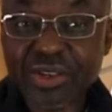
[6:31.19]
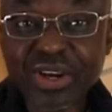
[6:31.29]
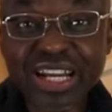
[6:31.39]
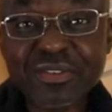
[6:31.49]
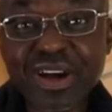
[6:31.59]

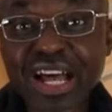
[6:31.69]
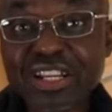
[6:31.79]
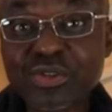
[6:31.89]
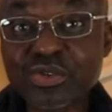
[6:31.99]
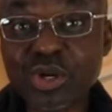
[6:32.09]
You can even
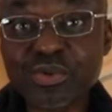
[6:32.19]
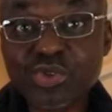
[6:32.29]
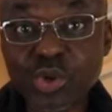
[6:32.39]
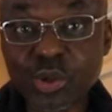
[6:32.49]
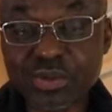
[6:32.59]
add it to some
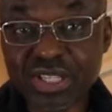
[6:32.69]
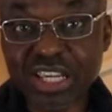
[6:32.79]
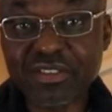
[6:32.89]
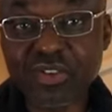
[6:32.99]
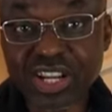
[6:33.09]
soups
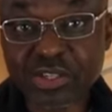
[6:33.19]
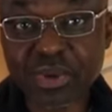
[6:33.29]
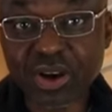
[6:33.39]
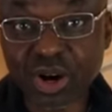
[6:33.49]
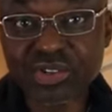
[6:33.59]
if the
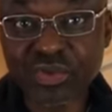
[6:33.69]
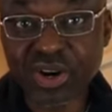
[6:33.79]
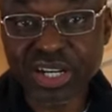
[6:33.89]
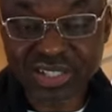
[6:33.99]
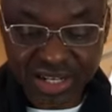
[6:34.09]
recipe calls
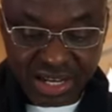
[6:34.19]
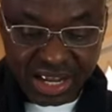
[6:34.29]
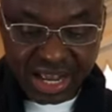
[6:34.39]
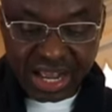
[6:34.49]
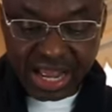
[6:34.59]
for it.
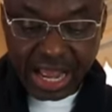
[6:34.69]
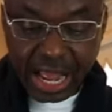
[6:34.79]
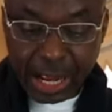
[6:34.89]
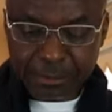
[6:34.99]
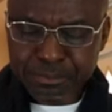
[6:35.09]

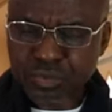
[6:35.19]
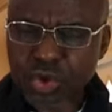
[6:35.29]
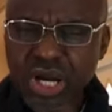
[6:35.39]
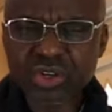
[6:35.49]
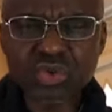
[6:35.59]

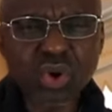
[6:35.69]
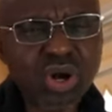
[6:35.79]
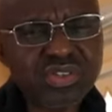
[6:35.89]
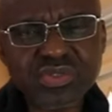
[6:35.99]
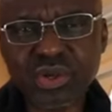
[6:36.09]
You can do
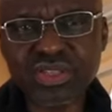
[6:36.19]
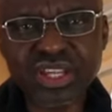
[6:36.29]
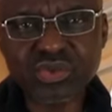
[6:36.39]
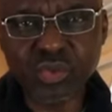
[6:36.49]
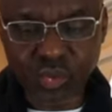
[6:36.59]
all sorts of
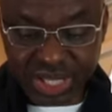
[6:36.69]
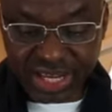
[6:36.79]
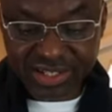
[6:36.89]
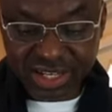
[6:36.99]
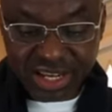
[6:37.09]
things with
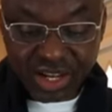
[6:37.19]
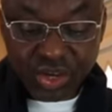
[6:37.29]
it.